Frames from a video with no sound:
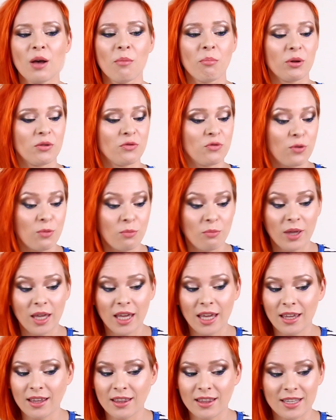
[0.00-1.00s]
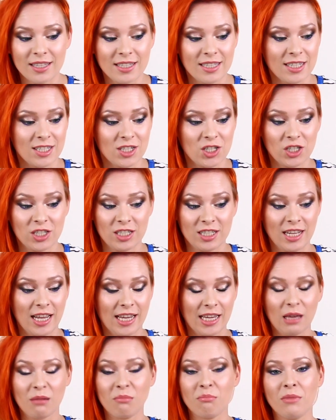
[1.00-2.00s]
But for me, this is just
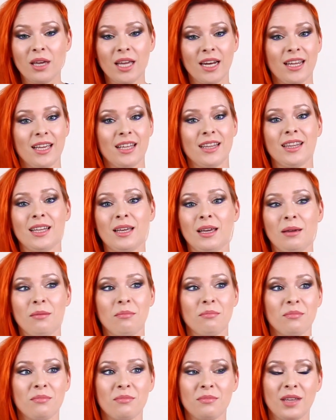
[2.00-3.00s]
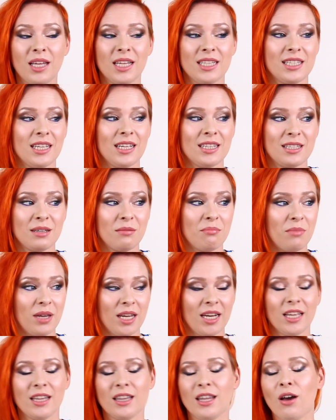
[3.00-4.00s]
like immediately, it's
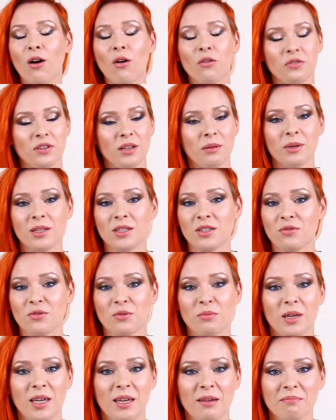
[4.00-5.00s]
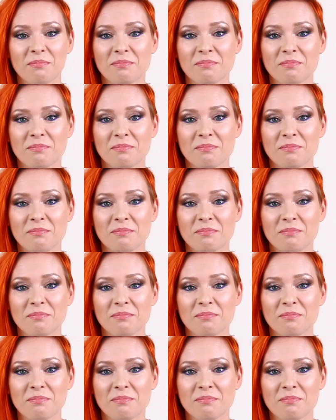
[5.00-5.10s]
immediately off limits for me.